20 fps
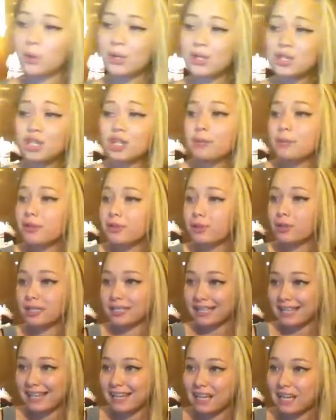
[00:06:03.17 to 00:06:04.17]
Question number
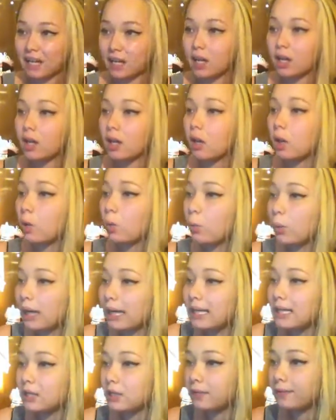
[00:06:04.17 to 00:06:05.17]
13.
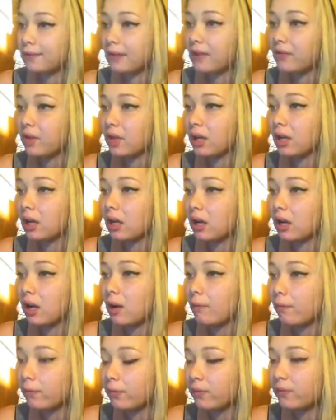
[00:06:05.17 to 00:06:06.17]
What is your favorite
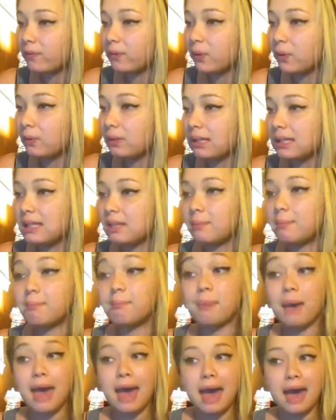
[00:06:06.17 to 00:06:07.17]
comfort food that's
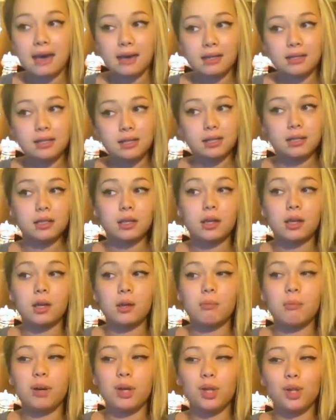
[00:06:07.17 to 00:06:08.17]
bad,
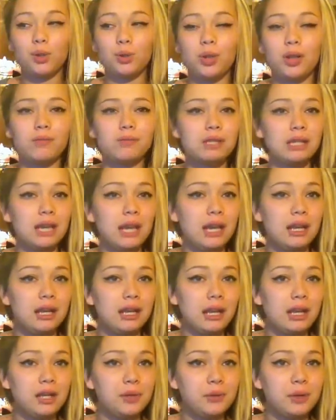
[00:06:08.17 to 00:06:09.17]
but you love to eat
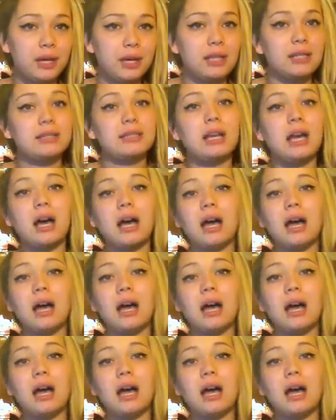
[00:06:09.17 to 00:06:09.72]
it anyways?